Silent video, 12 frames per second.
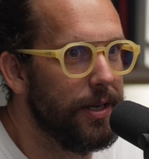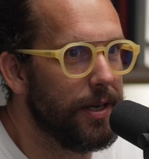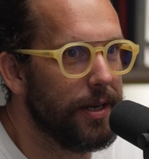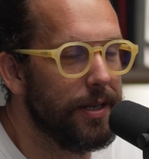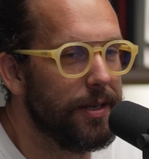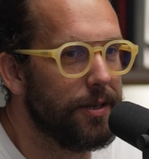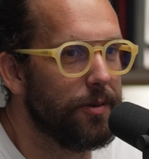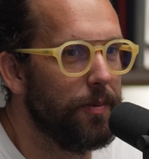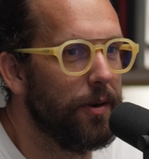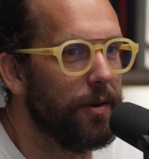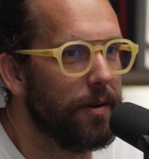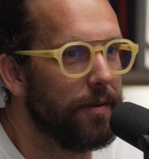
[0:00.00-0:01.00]
Yeah. And the
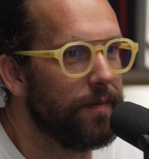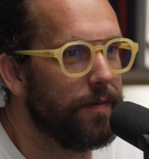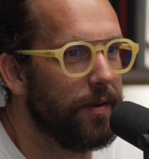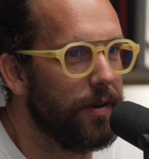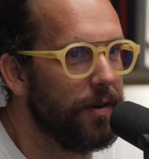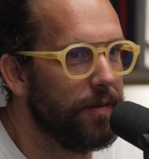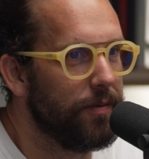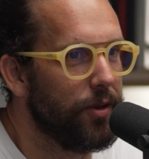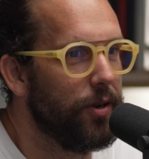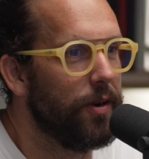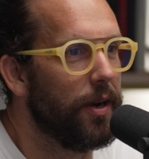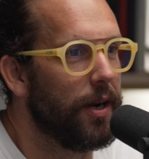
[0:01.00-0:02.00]
spirit of, of
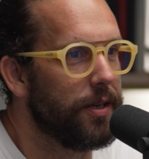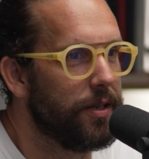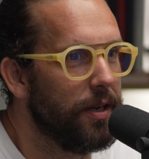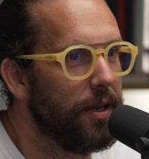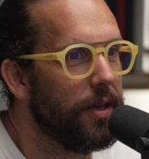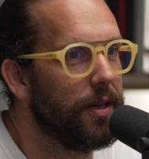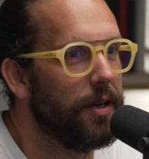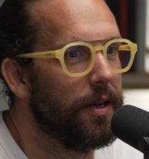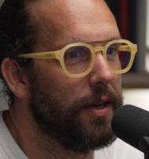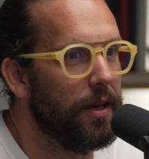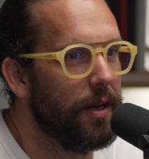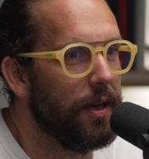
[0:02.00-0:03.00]
curiosity
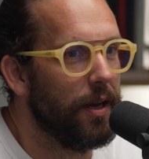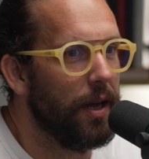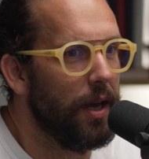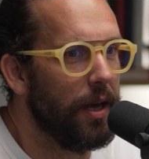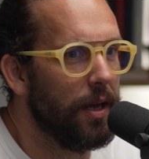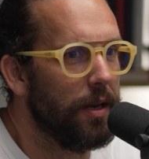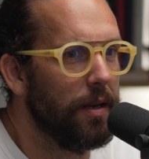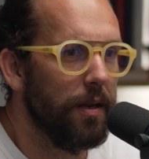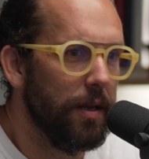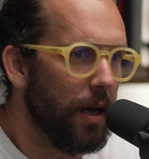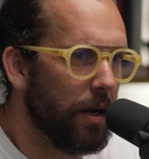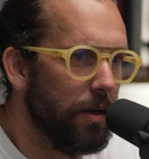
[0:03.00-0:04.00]
mm-hmm. And
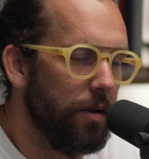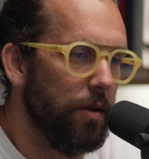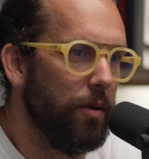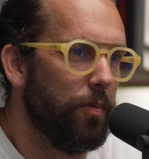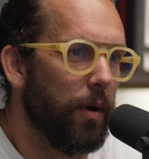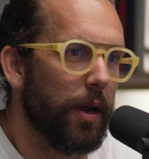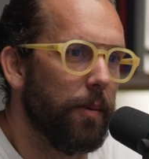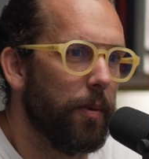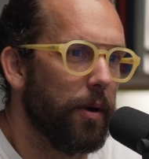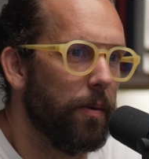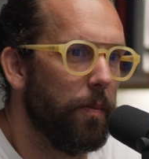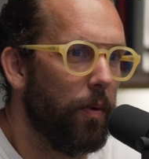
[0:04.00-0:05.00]
yeah, you, you bring up
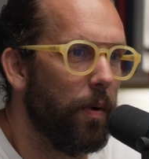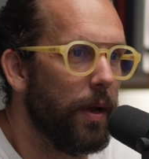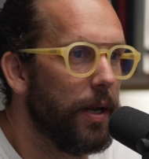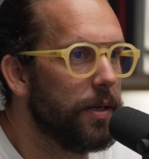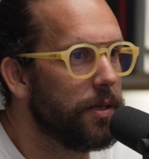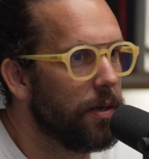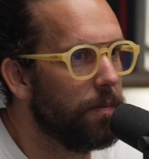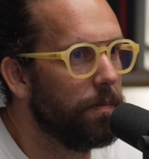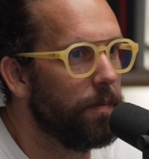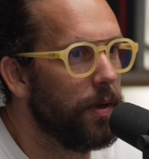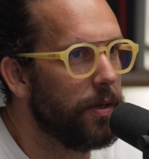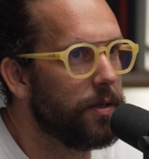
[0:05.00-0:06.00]
a good point. At
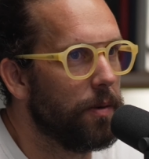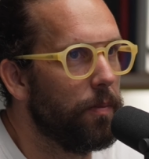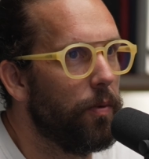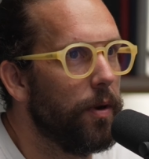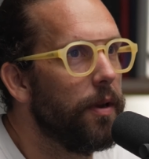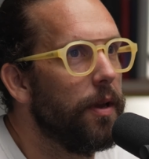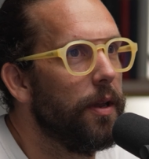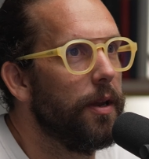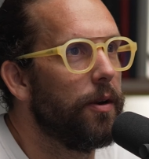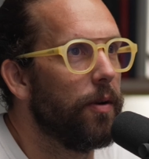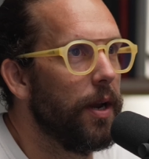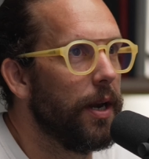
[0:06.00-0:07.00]
some at some point,
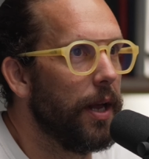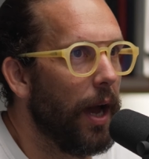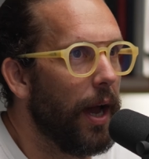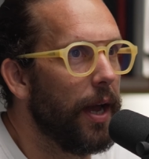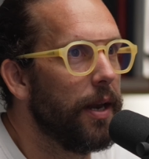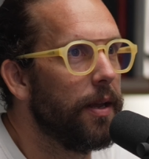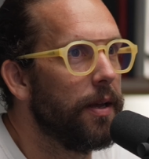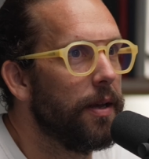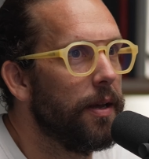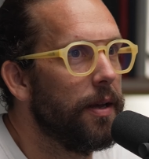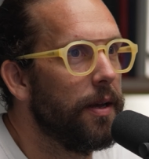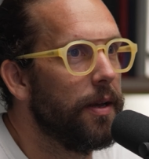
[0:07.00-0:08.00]
any great guide
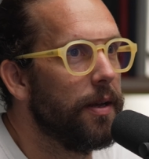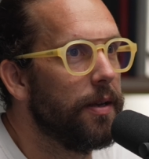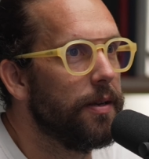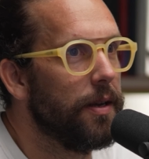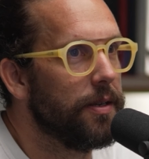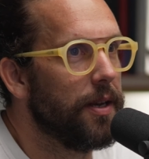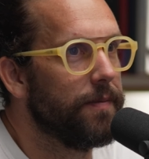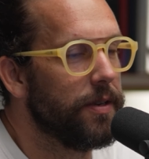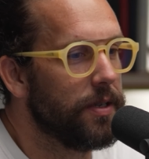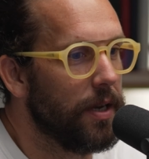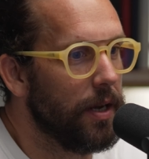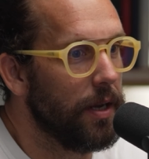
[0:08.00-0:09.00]
does have
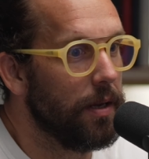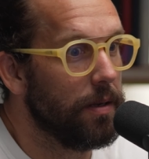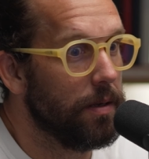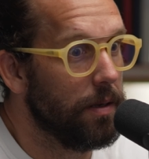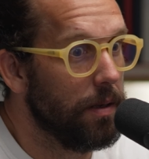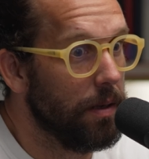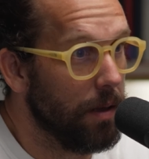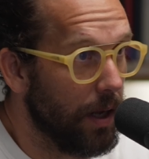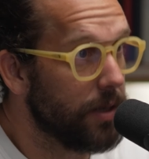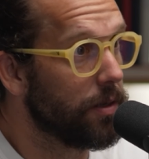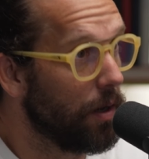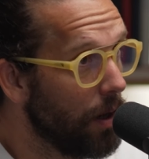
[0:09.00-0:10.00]
to say,
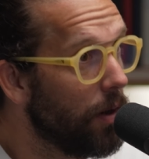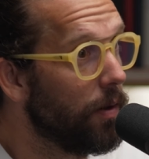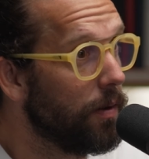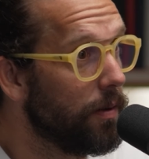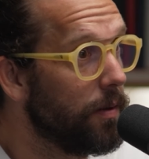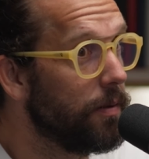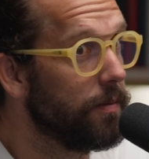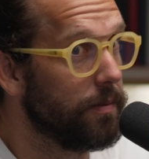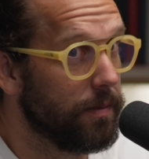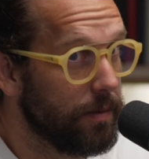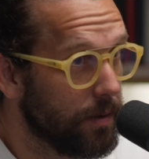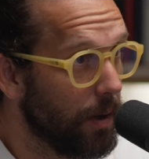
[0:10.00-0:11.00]
"Let's go, mm-hmm.